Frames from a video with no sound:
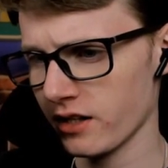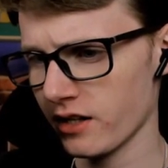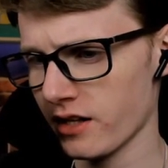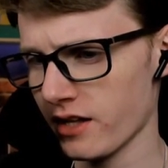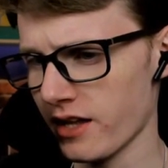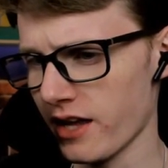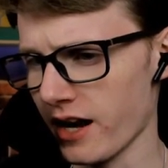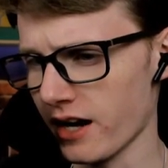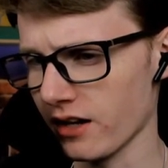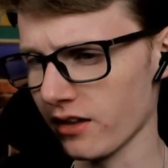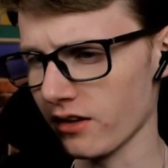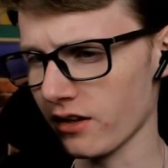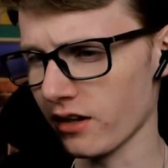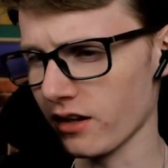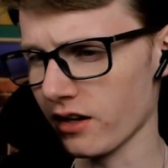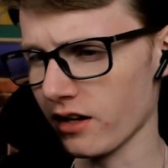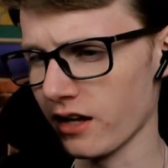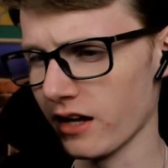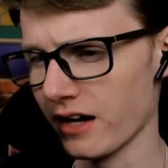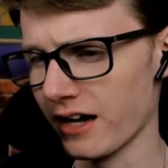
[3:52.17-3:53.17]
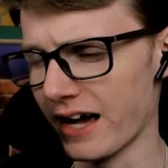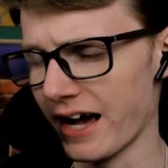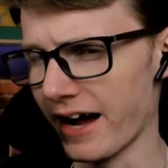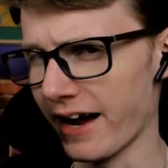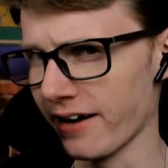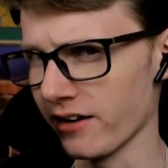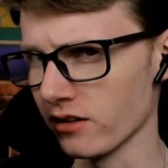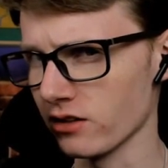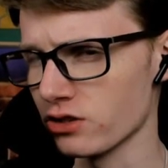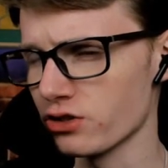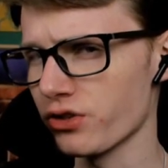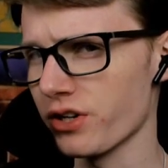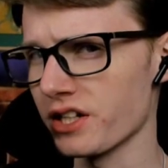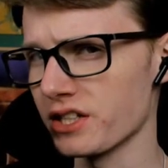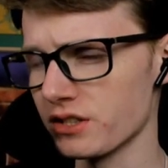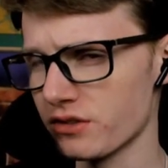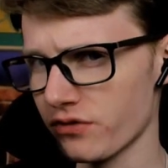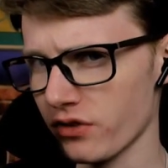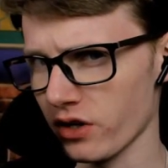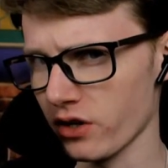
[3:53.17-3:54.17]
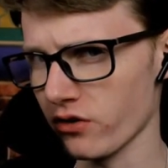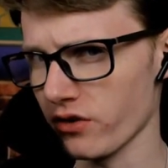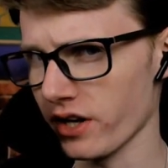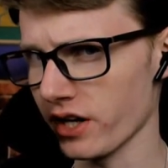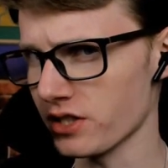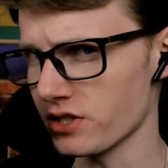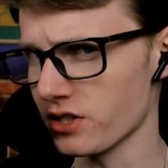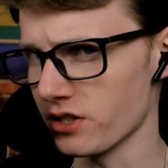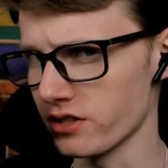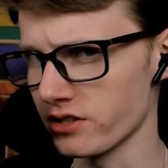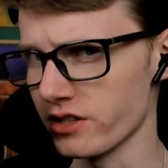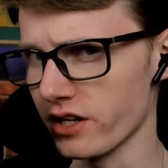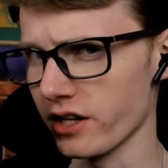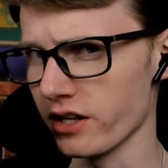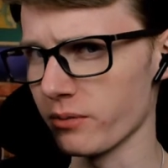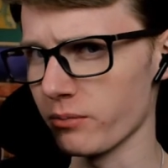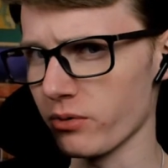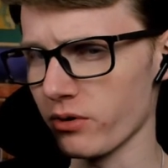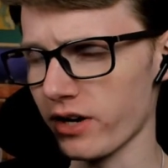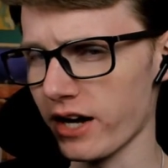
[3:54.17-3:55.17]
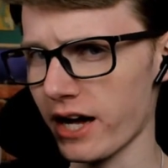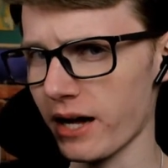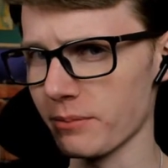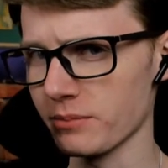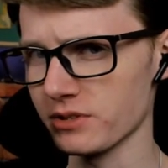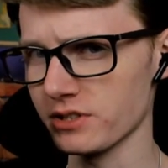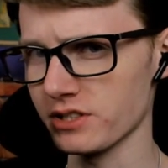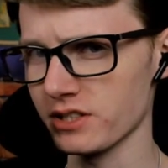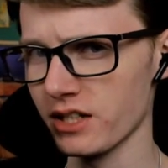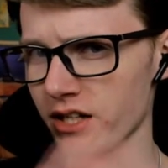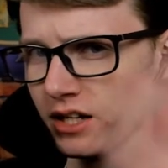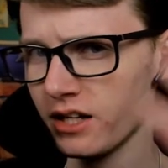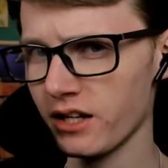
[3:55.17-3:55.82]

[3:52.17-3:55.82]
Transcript: he had a little idol transfiguration done, perhaps.